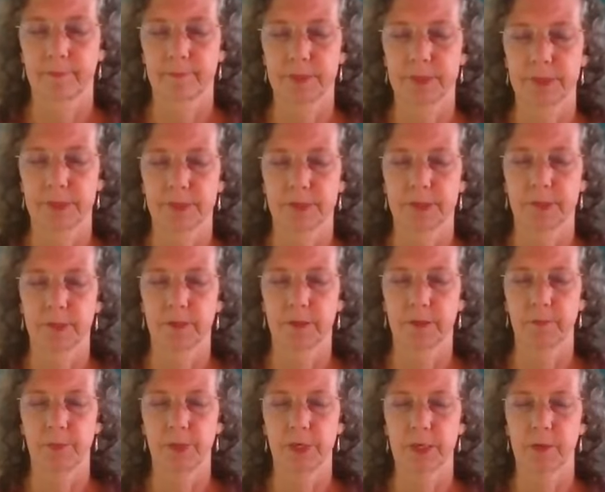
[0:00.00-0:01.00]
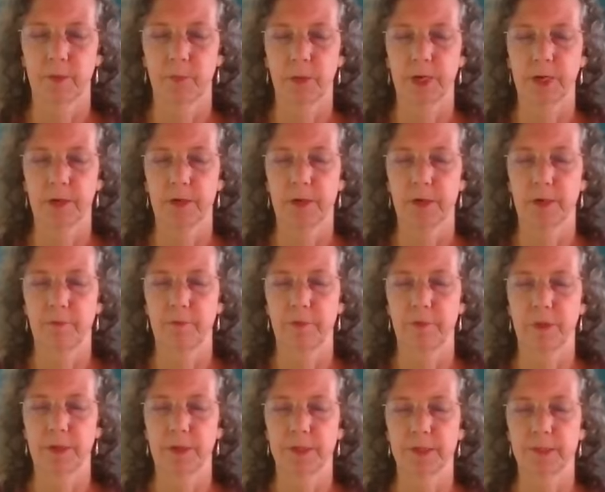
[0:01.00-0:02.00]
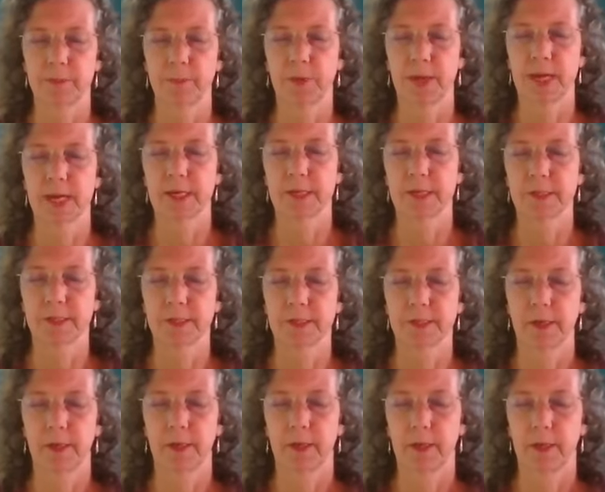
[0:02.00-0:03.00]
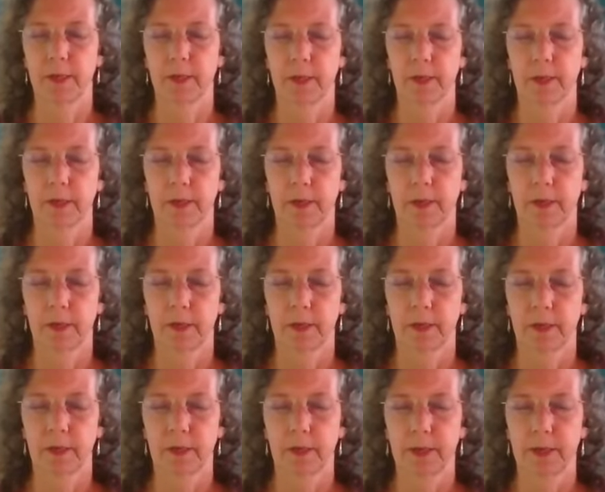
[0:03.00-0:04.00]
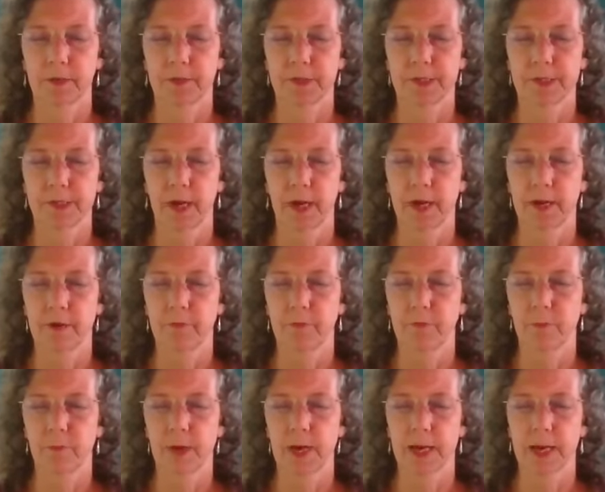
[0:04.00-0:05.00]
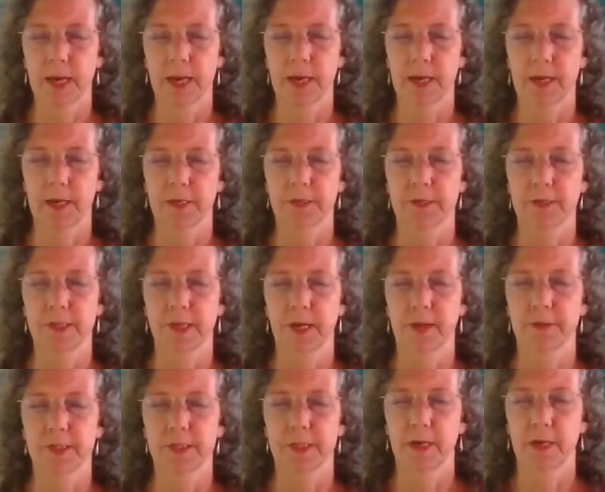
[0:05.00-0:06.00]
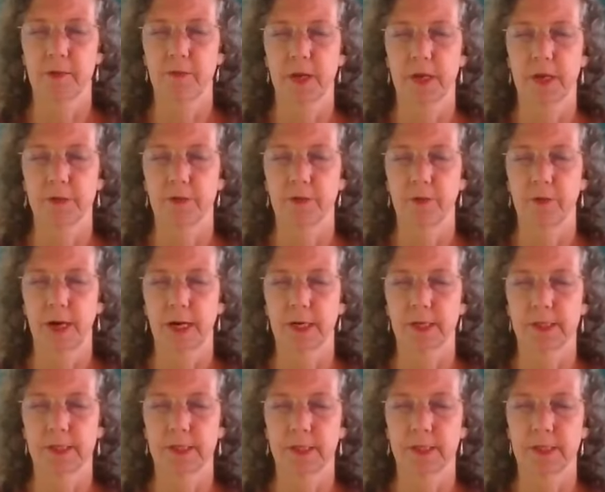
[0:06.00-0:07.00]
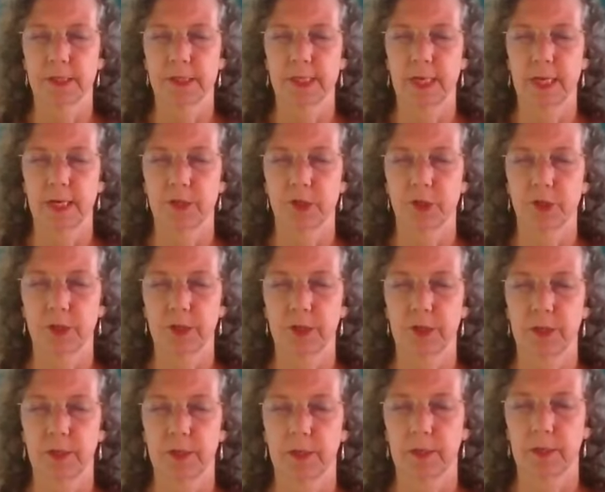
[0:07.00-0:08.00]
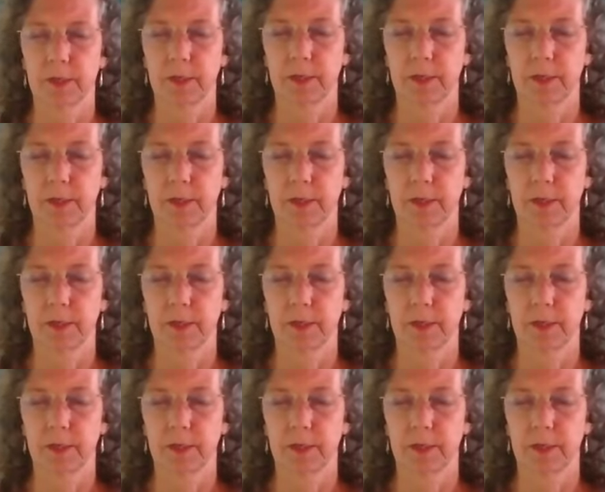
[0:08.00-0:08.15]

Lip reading: Still being aware of the space outside of my hands, outside of that direct sensation.